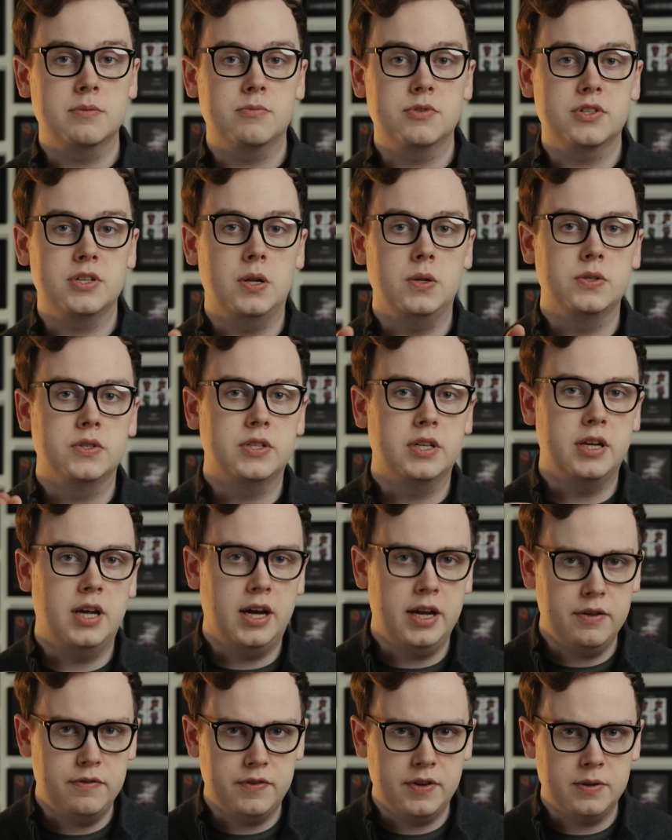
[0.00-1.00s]
some results that
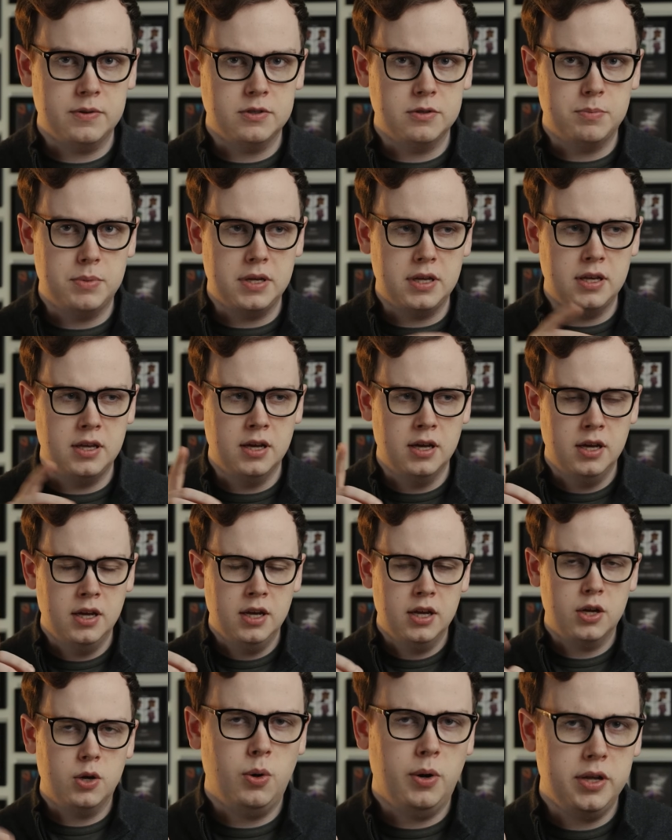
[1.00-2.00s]
I found to be
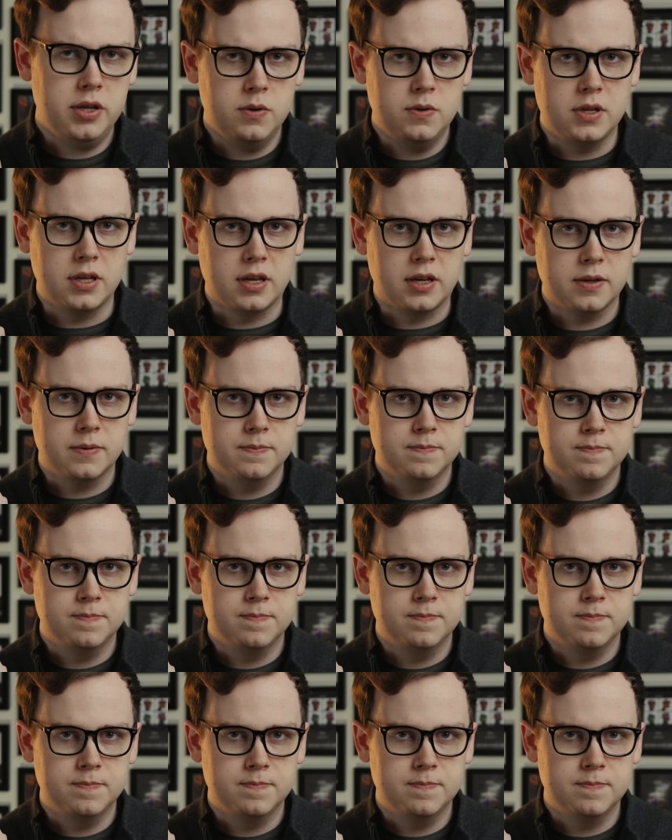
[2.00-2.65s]
quite unique.